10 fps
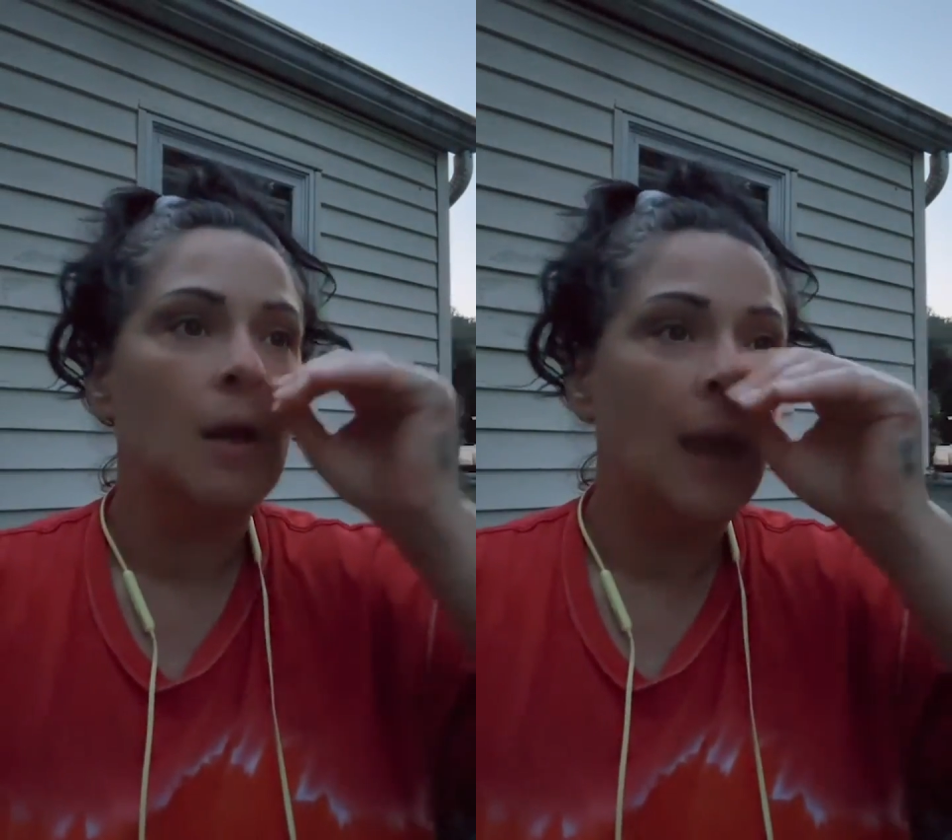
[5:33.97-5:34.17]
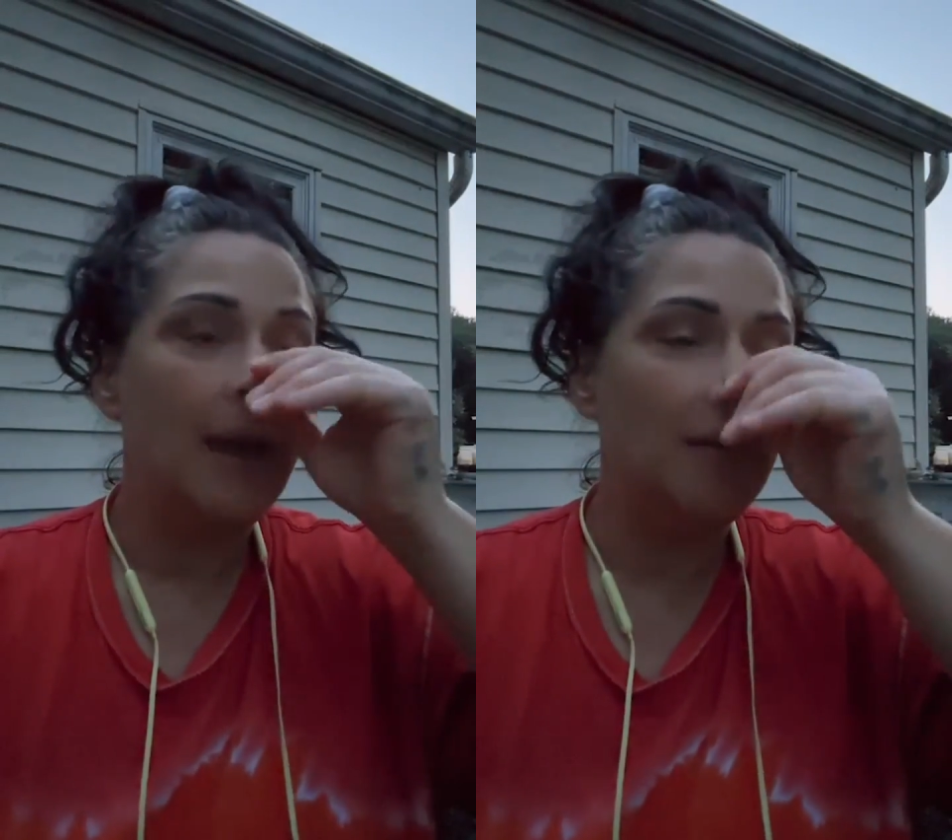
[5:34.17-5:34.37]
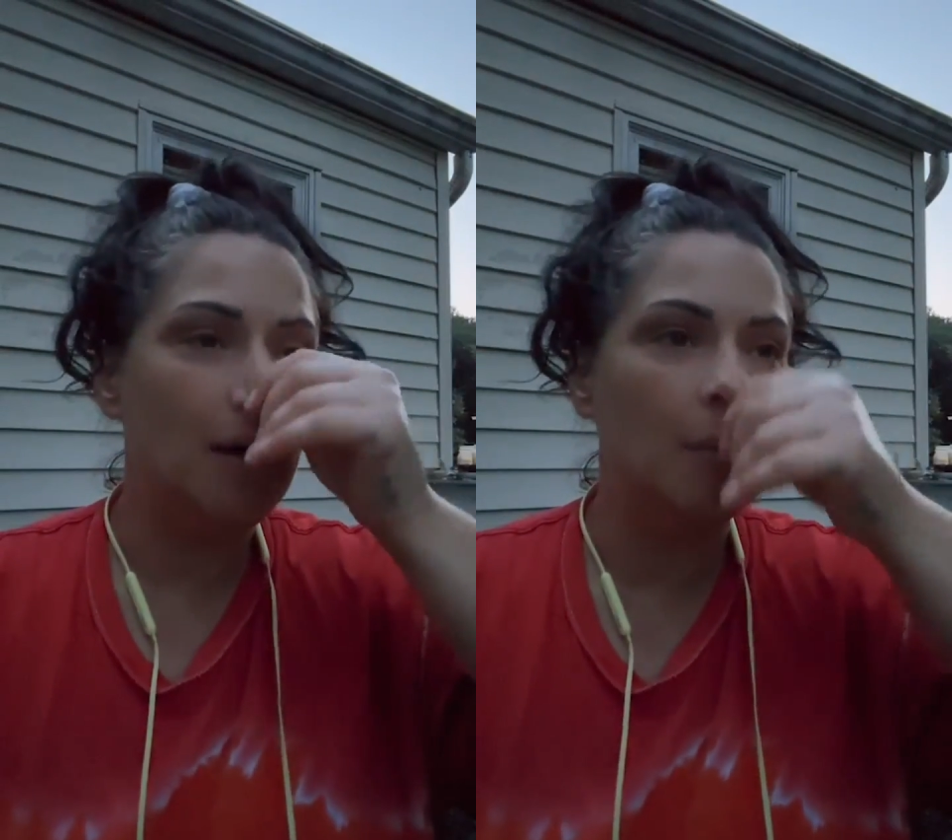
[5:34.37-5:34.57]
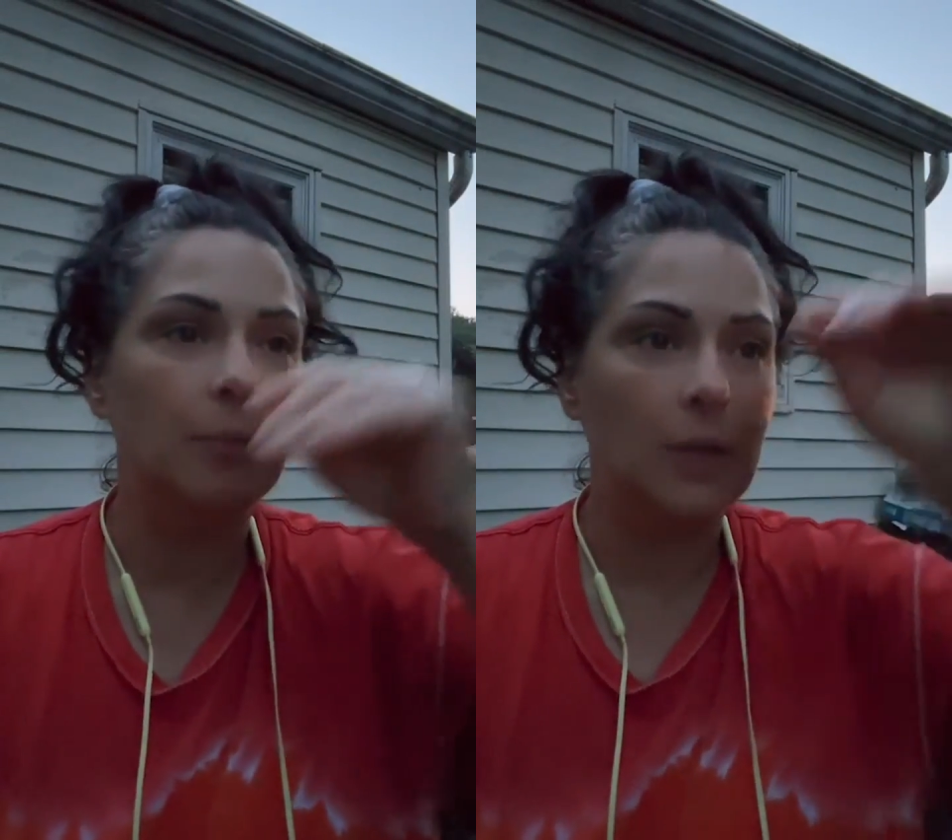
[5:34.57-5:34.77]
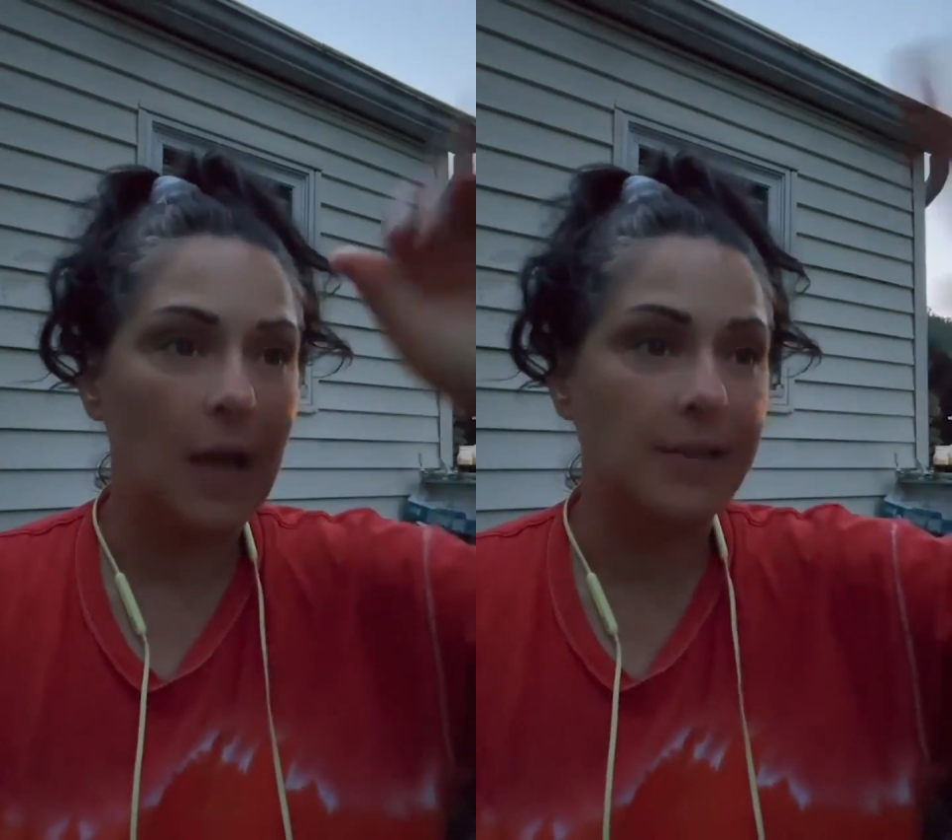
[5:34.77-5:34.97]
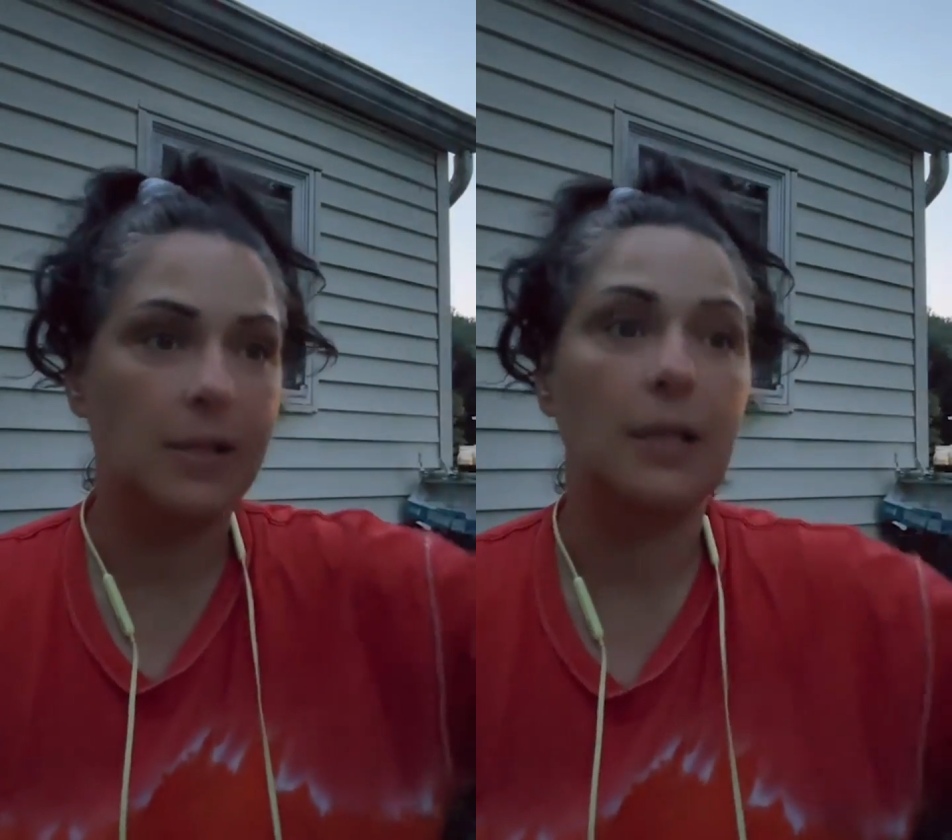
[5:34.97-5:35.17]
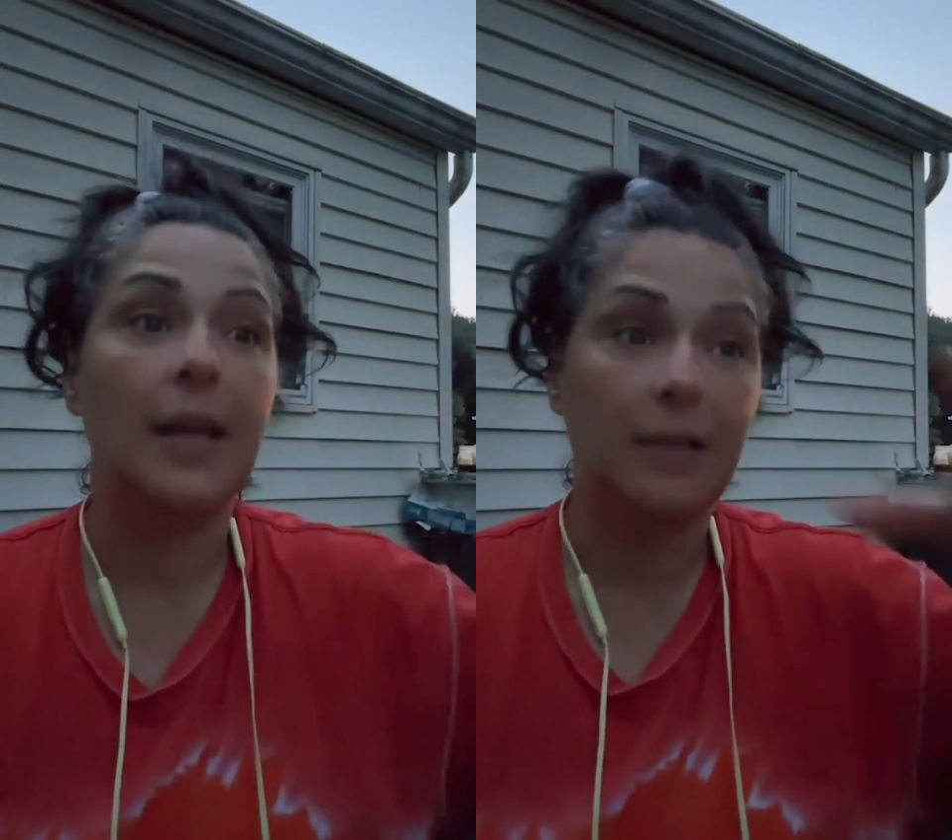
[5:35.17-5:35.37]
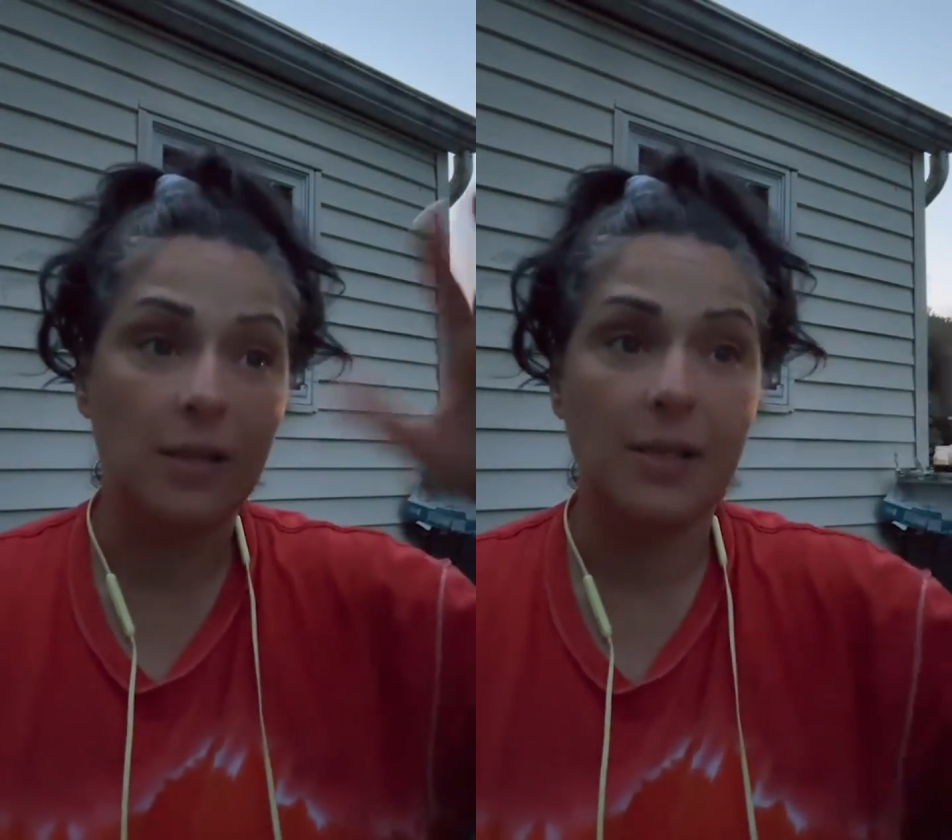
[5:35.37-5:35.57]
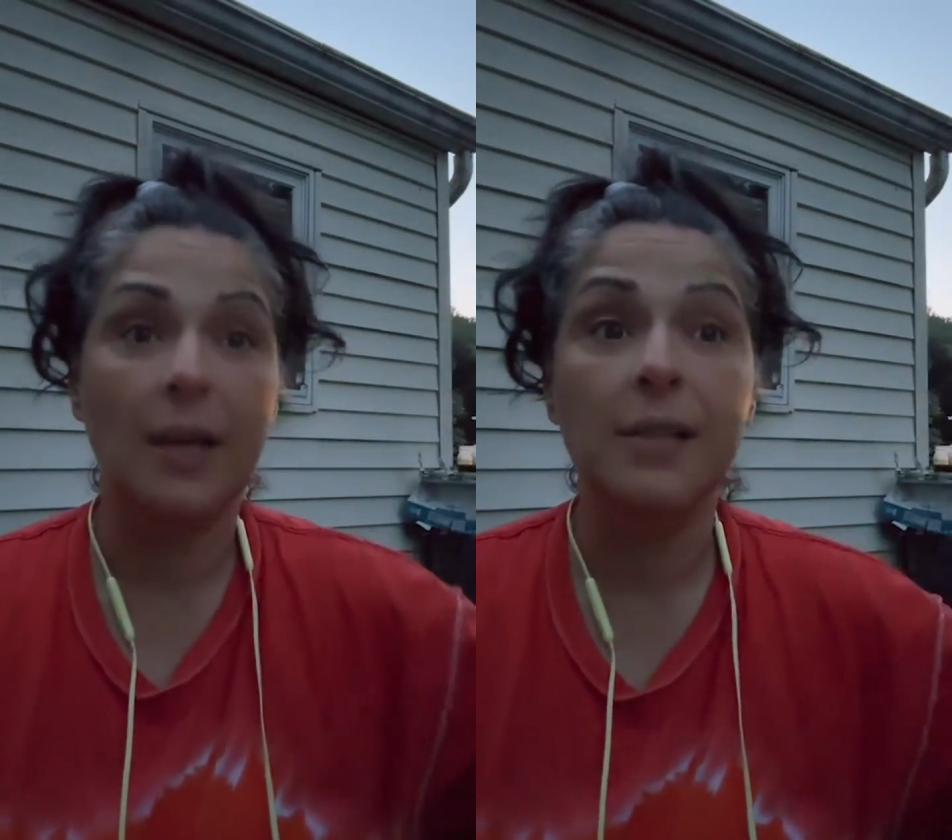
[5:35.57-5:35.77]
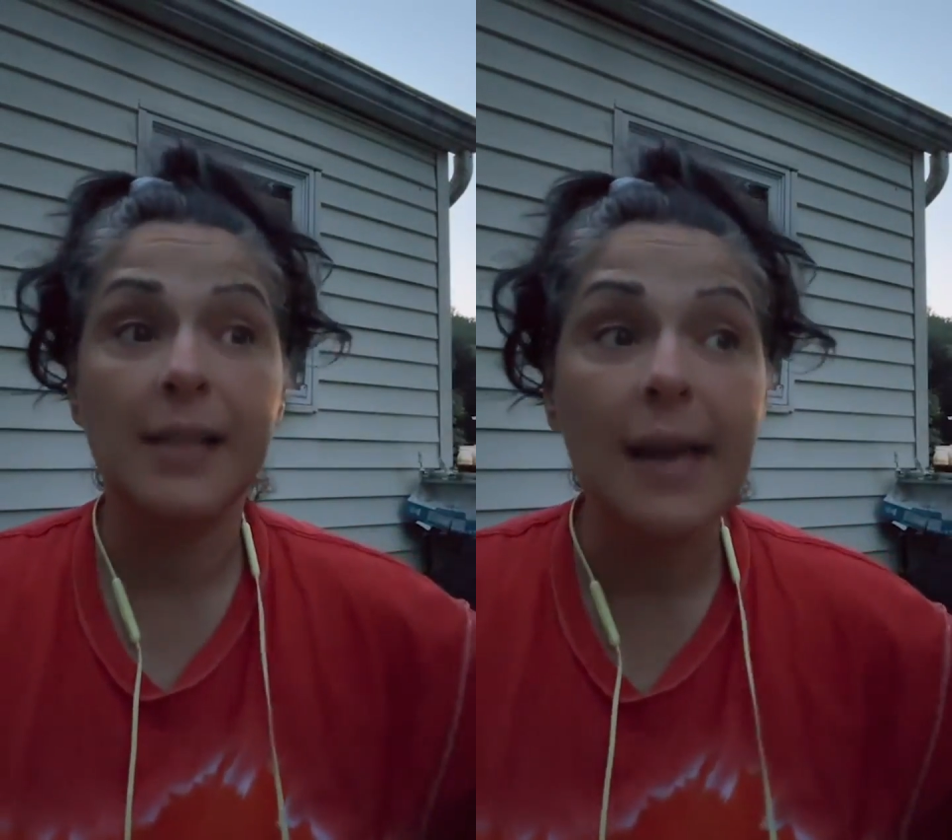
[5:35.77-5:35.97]
And I see like the
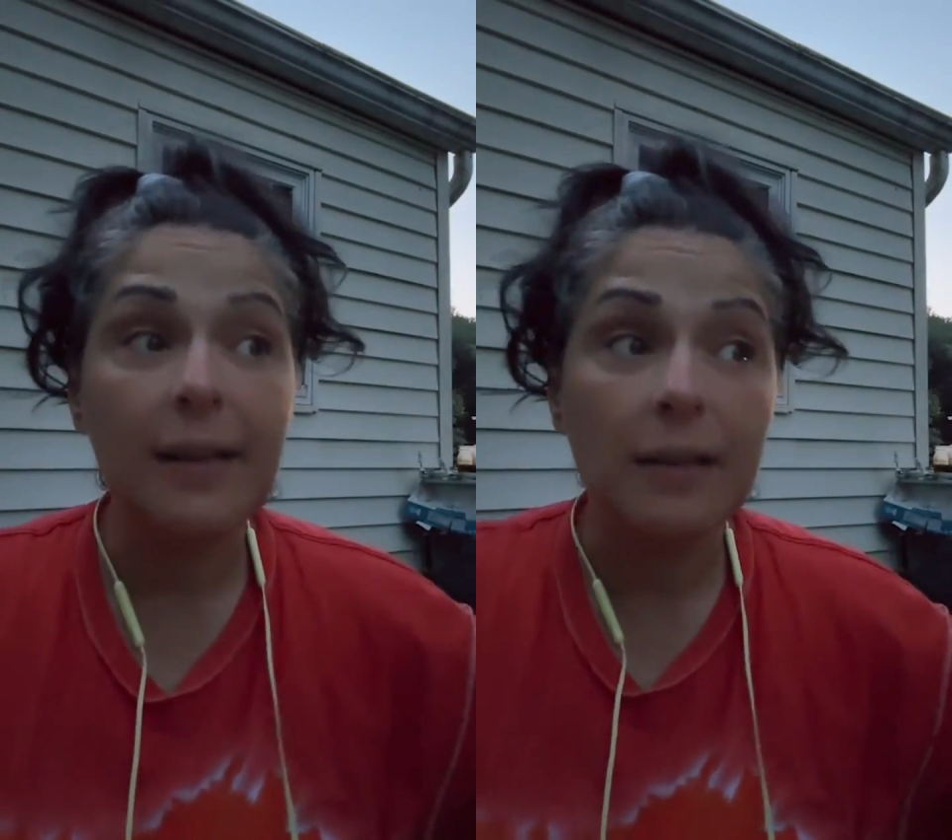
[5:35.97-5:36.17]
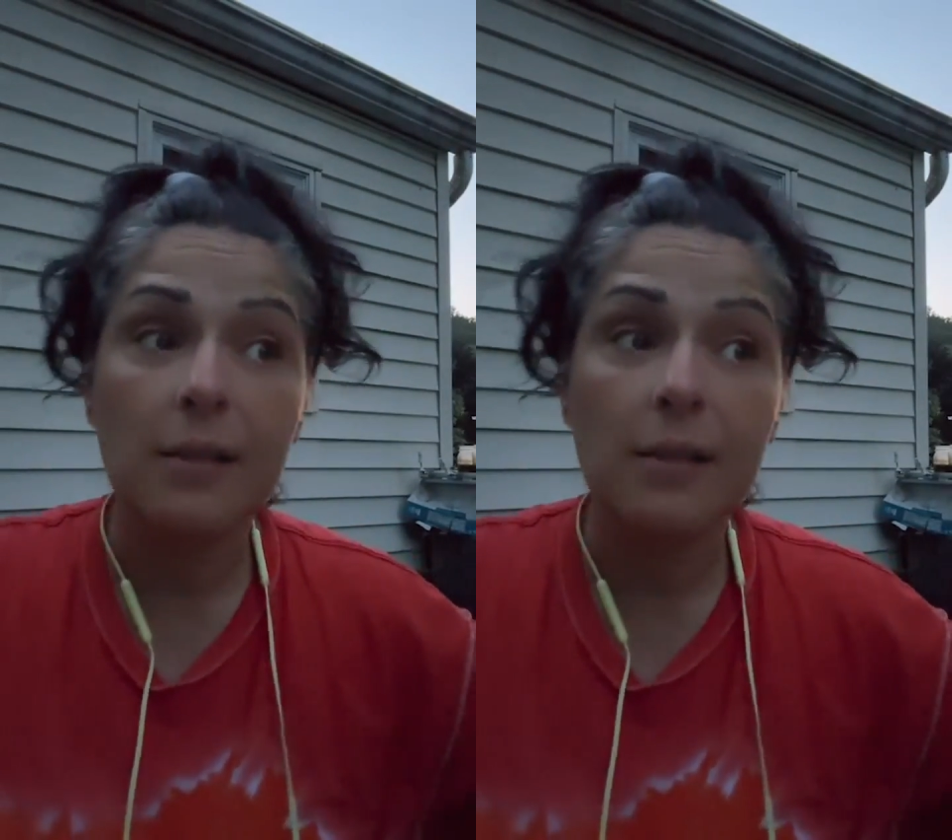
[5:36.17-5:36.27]
sunset